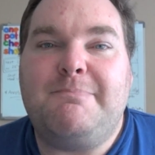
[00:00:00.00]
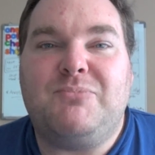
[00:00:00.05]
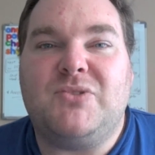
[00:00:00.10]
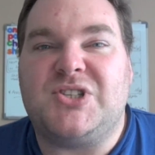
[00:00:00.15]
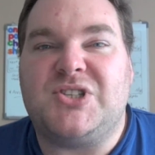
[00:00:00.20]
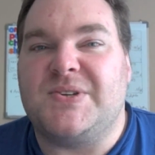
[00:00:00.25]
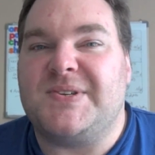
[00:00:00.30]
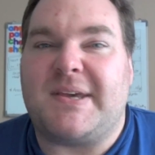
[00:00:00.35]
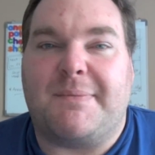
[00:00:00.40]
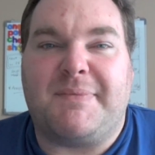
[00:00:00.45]

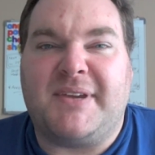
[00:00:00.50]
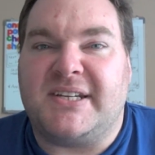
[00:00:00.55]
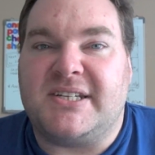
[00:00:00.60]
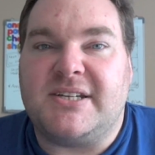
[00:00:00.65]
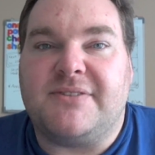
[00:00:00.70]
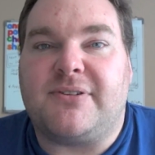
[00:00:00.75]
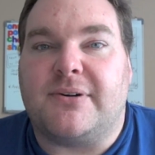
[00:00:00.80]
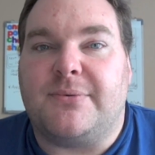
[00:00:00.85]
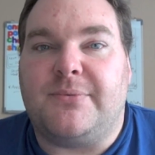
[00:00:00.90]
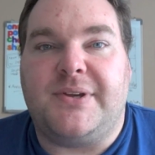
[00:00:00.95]
do something
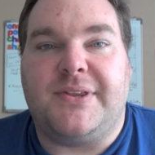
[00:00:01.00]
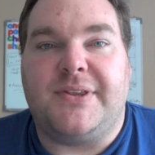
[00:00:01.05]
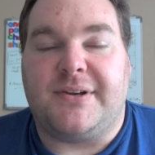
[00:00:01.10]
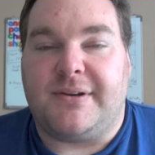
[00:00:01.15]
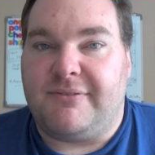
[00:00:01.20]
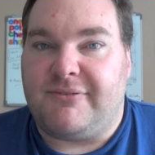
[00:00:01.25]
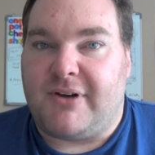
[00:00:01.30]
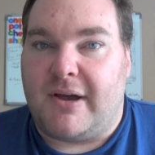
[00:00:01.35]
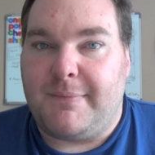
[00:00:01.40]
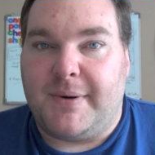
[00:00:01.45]
different with it
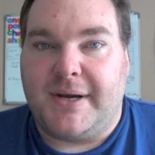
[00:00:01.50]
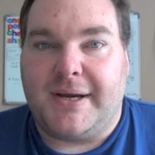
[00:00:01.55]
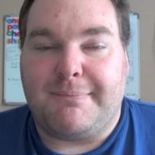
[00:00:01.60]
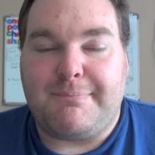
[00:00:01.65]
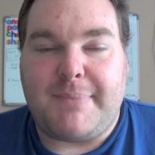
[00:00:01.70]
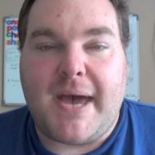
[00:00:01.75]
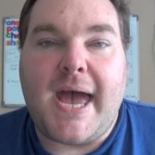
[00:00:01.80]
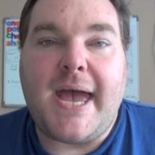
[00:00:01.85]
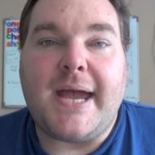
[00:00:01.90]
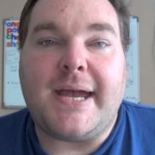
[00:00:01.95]
if I bring
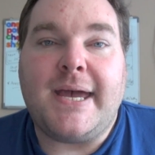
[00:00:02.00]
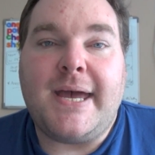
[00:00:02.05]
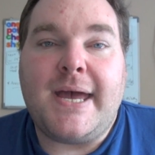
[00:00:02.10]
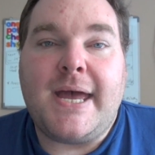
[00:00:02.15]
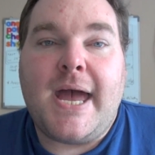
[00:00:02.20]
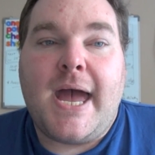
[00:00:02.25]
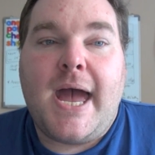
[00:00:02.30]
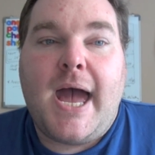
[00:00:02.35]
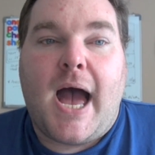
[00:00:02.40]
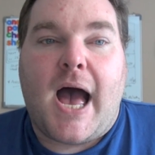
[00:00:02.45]
it back.
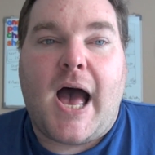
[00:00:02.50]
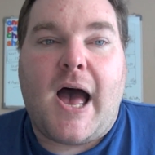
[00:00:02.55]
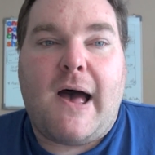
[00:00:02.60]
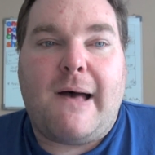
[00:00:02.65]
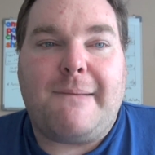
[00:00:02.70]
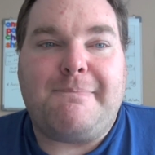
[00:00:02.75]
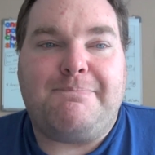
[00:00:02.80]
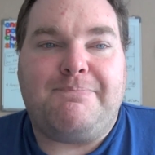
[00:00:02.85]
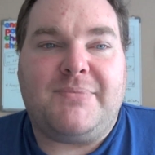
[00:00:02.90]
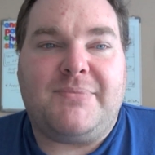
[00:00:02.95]

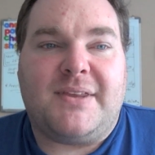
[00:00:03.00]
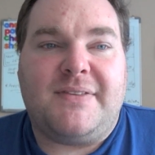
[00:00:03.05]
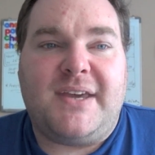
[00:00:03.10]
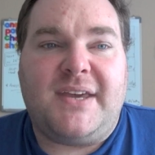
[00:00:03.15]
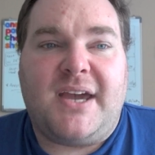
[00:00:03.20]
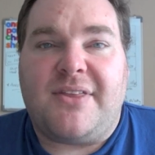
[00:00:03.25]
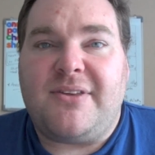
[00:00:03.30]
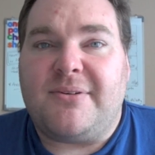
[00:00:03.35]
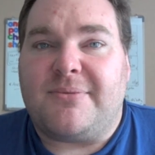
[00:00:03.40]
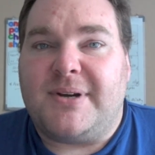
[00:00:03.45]

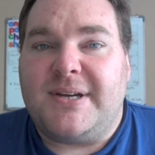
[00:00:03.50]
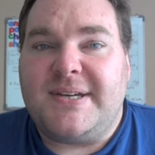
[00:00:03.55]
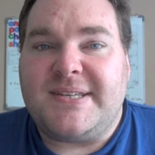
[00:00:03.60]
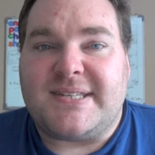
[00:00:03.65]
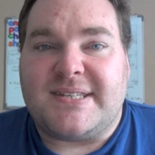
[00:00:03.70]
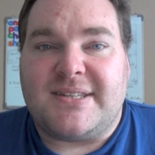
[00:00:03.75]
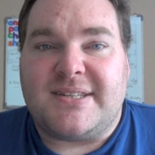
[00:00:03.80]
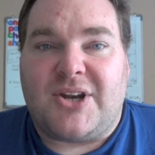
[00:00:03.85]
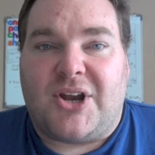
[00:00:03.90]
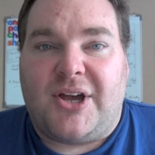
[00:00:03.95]
The other
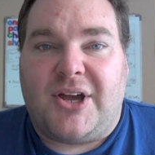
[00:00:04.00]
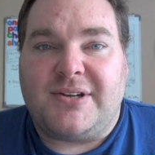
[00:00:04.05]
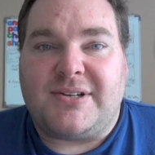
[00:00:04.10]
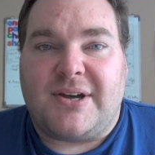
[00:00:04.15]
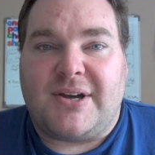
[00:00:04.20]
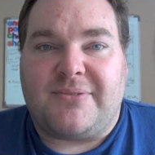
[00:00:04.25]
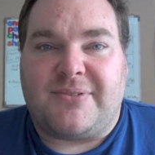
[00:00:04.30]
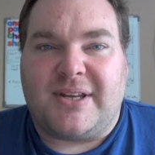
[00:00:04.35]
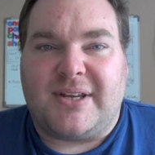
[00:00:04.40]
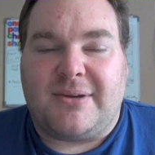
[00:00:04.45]
reason that I
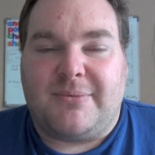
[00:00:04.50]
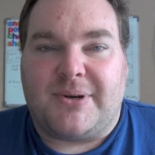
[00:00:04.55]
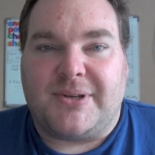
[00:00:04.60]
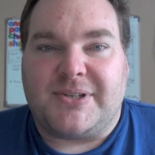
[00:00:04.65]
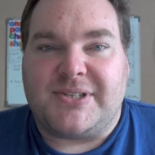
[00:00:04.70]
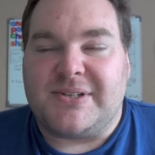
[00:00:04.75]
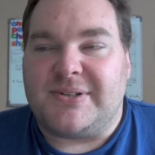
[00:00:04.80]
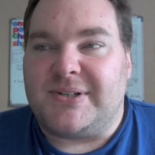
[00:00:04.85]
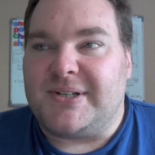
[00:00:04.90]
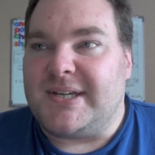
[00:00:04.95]
don't really
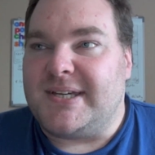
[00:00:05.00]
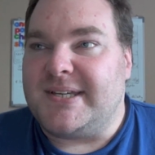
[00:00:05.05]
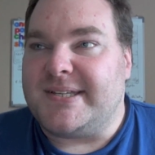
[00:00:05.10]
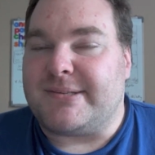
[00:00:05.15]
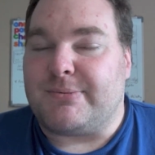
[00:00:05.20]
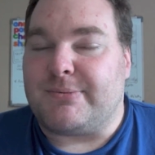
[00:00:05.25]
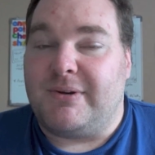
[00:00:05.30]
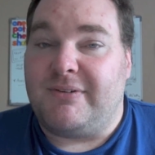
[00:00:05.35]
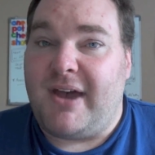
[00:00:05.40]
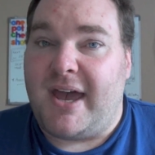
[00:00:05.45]
want to do it
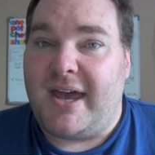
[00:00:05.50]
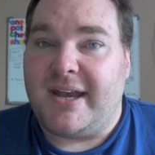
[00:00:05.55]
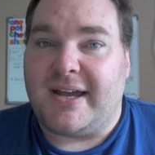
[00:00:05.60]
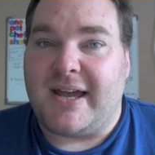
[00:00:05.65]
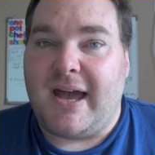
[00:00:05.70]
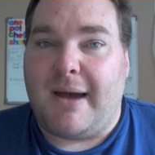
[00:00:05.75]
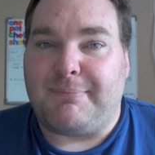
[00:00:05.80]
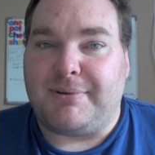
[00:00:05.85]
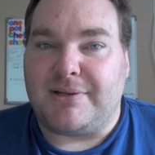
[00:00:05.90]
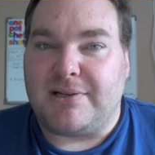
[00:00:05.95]
is we've had a
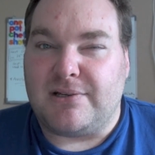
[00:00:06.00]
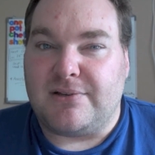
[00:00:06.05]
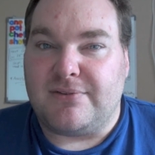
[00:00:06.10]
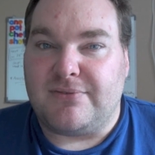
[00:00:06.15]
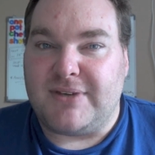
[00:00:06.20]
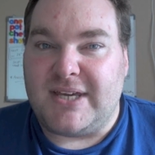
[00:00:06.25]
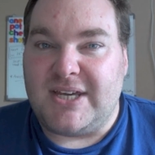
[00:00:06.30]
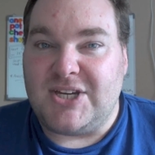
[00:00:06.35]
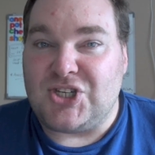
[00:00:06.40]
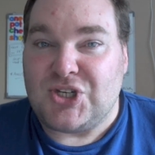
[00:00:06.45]
couple
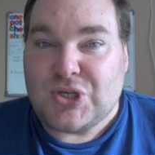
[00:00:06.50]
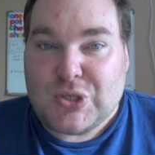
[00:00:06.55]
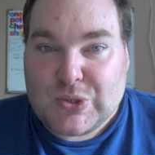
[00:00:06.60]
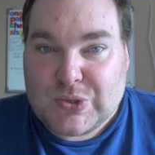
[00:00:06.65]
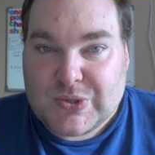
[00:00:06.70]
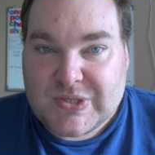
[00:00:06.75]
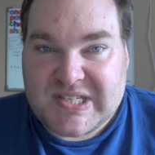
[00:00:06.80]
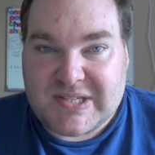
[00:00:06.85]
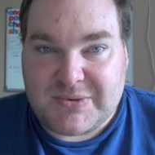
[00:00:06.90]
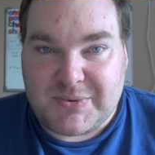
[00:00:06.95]
of
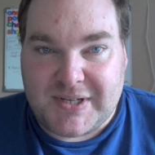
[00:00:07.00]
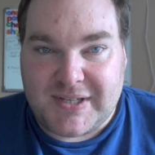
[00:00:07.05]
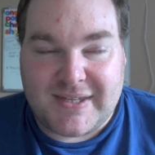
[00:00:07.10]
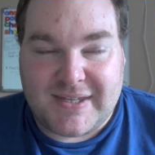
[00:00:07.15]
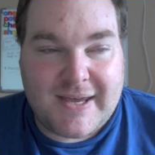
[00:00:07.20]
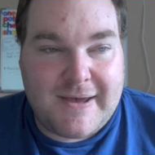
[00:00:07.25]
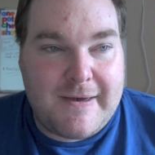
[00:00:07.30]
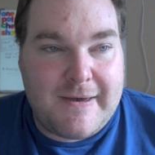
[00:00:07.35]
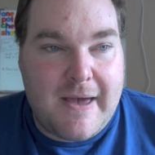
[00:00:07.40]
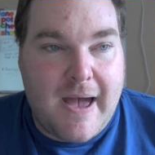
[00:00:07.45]
issues with